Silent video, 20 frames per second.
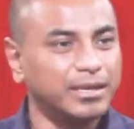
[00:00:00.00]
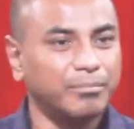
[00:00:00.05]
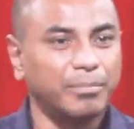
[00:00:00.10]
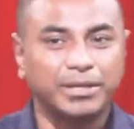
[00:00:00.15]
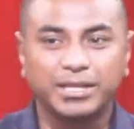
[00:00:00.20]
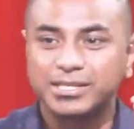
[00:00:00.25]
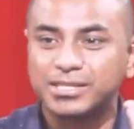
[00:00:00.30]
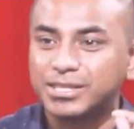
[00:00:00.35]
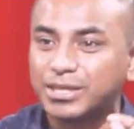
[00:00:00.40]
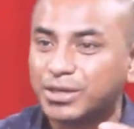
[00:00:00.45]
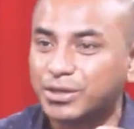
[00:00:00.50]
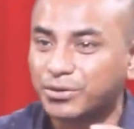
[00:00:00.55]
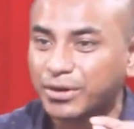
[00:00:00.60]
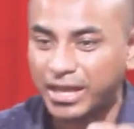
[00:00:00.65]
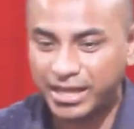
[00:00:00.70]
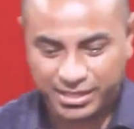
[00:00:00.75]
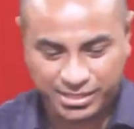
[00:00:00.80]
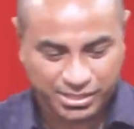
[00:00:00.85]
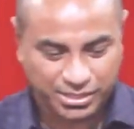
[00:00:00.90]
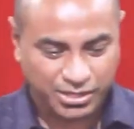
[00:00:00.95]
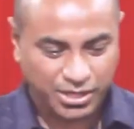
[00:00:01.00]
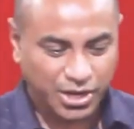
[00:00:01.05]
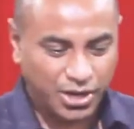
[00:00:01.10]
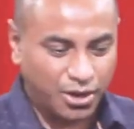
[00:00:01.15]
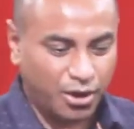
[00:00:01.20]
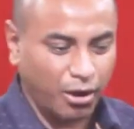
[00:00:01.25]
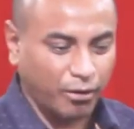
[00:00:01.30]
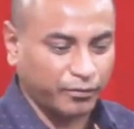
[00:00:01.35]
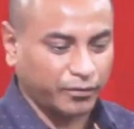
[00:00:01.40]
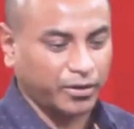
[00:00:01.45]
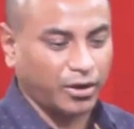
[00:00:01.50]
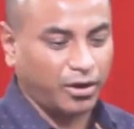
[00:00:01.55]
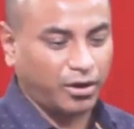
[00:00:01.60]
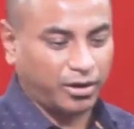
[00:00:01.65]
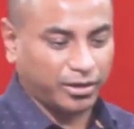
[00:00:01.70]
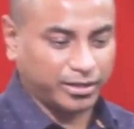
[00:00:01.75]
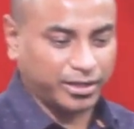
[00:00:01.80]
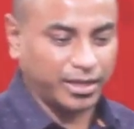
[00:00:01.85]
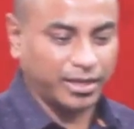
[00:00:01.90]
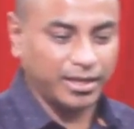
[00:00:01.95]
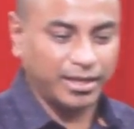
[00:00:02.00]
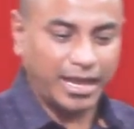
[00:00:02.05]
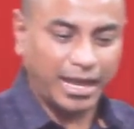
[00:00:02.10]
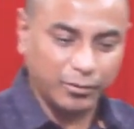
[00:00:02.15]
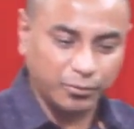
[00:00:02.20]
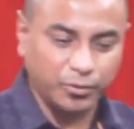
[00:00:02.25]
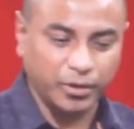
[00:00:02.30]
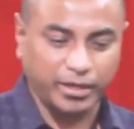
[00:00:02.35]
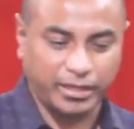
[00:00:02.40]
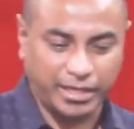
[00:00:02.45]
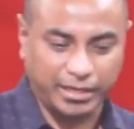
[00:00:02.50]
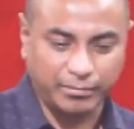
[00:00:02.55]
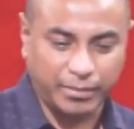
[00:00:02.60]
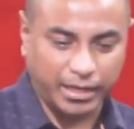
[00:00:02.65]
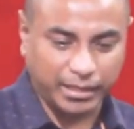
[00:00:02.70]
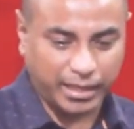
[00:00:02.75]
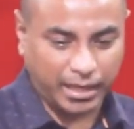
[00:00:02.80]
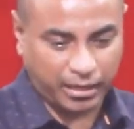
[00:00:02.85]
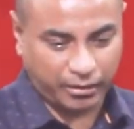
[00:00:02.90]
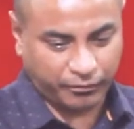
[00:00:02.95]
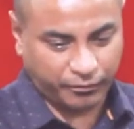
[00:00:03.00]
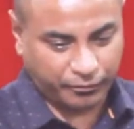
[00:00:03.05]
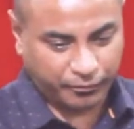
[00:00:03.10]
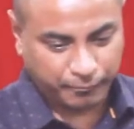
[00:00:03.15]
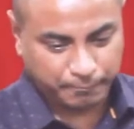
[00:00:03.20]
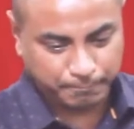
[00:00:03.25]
but it's the grace of God at work in my life.